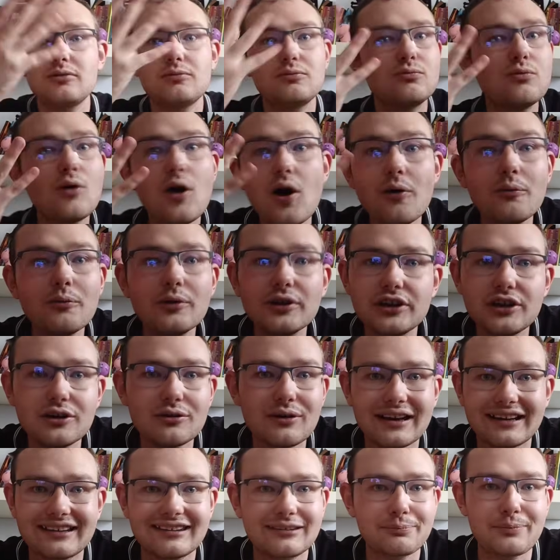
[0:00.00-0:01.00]
What were you
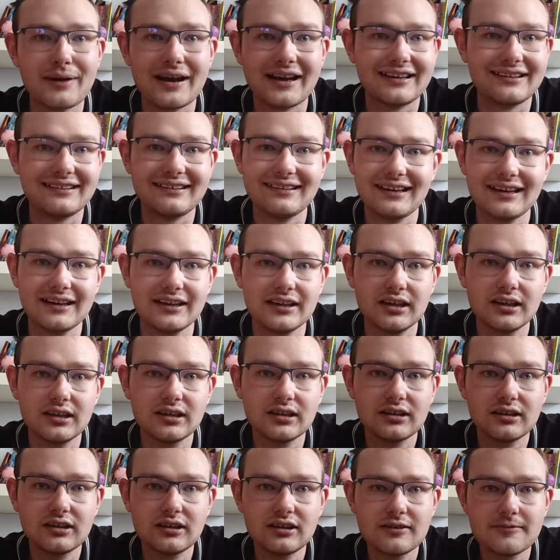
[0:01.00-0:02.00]
expecting?
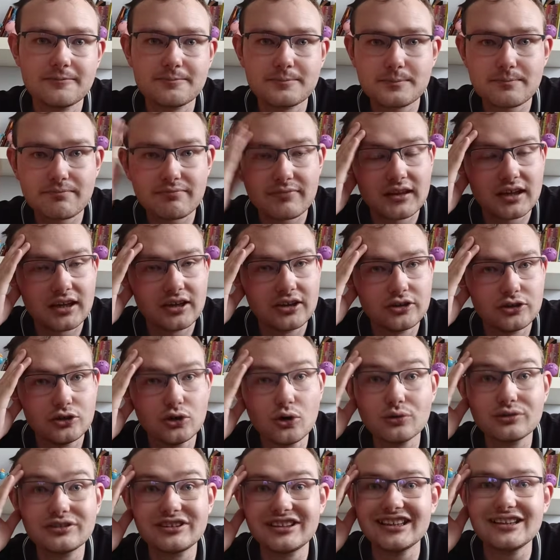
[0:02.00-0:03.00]

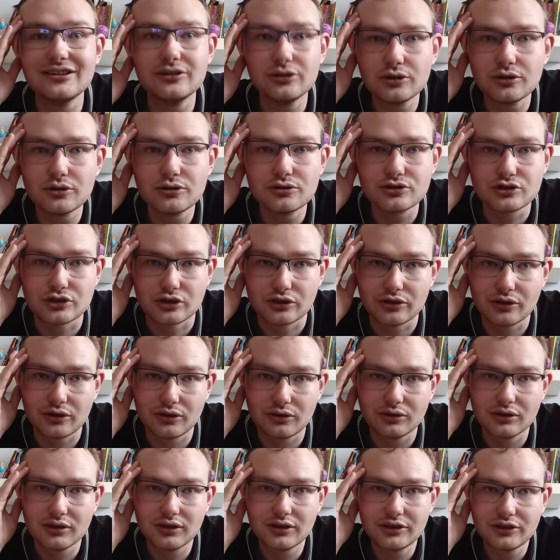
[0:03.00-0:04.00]
You're
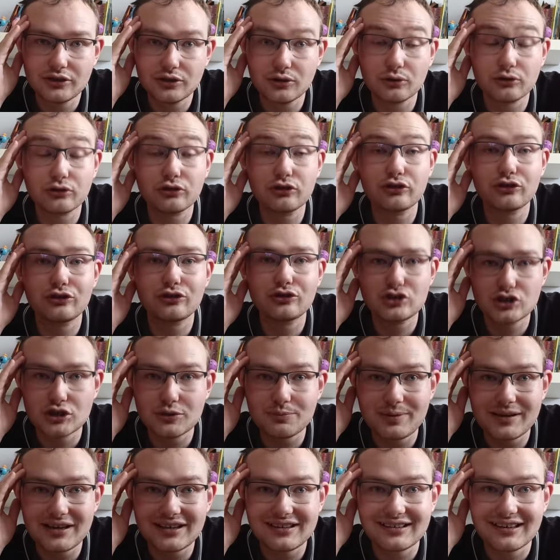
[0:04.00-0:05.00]
delusional. You're
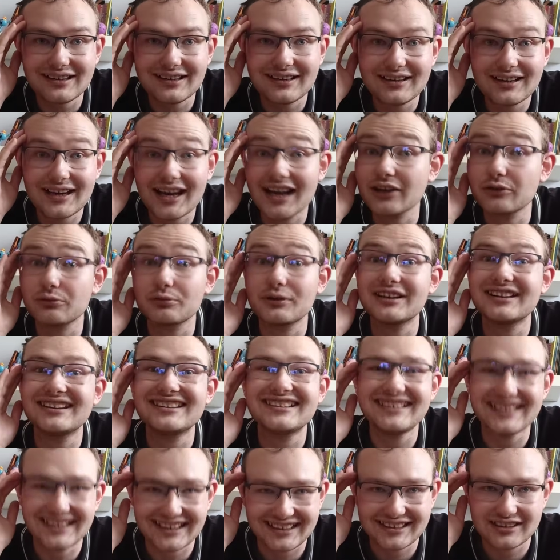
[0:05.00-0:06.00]
stupid and
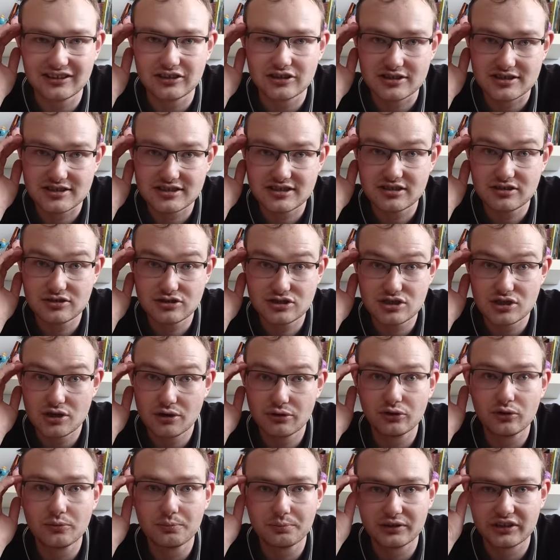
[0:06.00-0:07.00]
ridiculous,
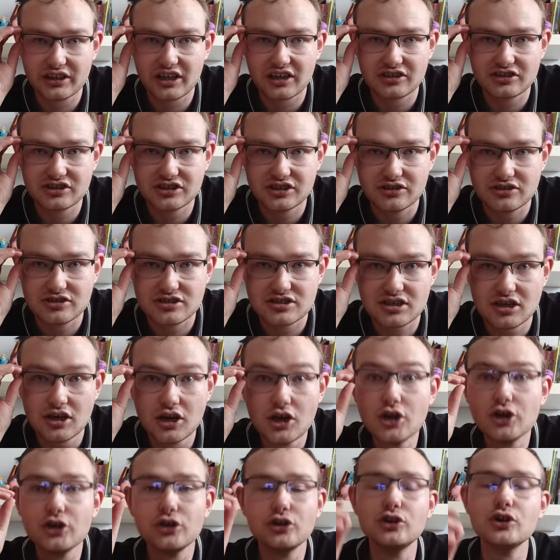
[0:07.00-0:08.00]
Sodor Productions.
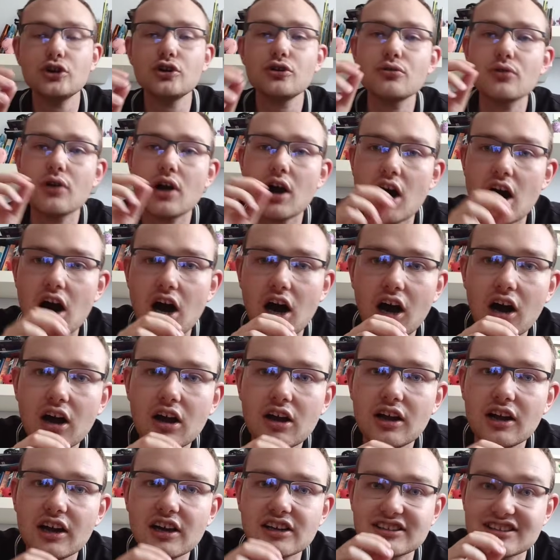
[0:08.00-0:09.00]
You are
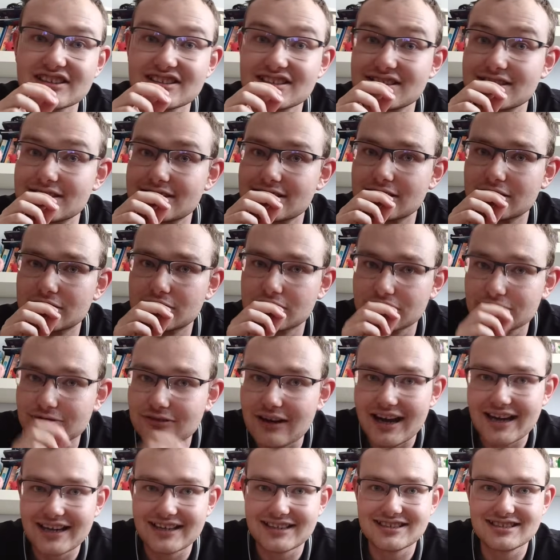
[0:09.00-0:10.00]
a
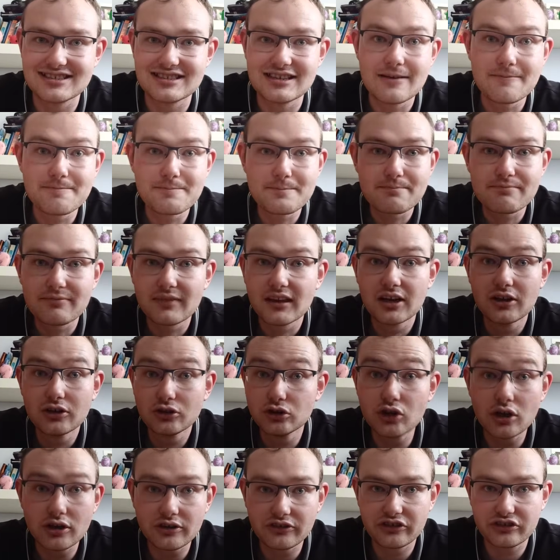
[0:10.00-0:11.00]
disgrace,
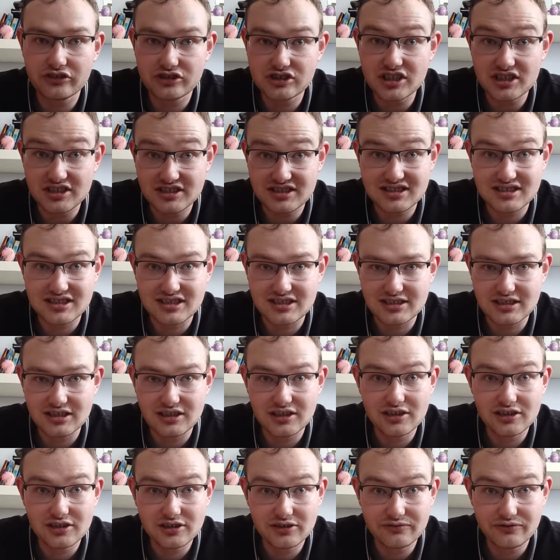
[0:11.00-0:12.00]
not just
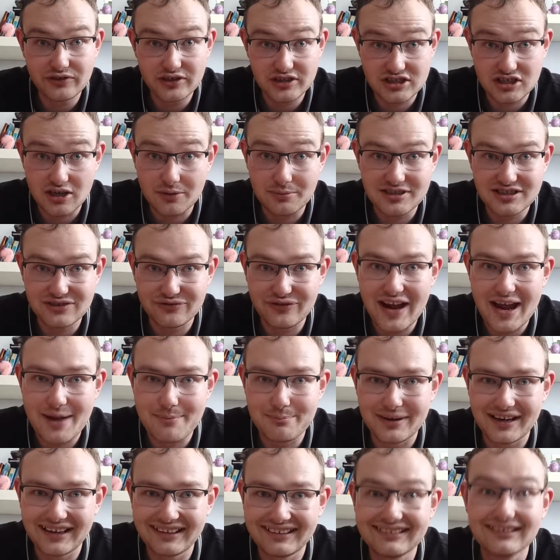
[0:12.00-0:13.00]
to the Thomas fan
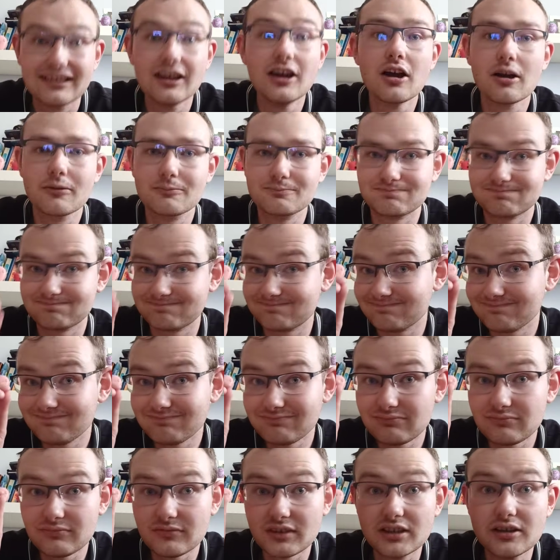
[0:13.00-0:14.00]
base,
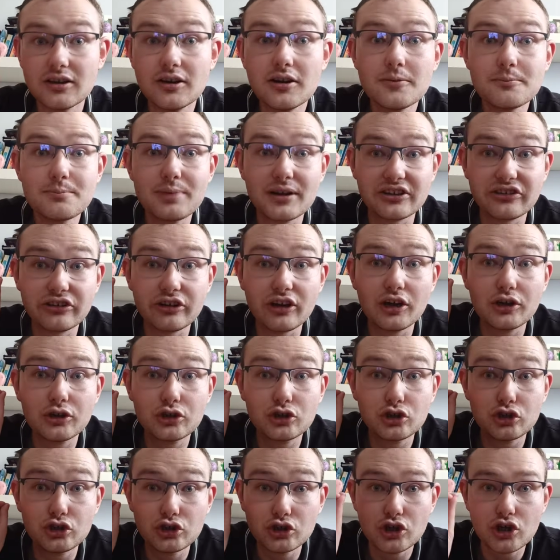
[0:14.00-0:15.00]
but to
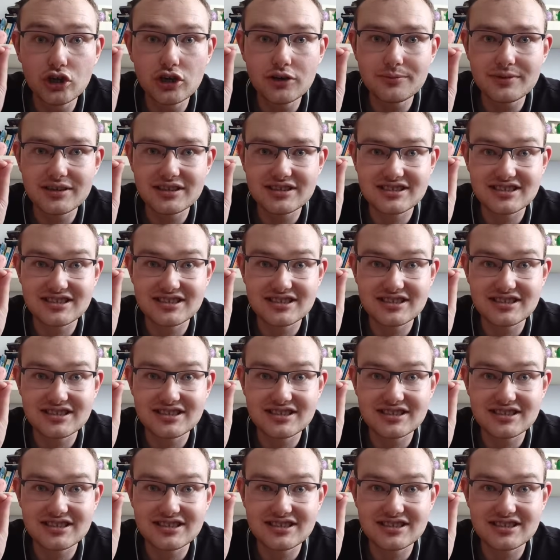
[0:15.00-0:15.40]
human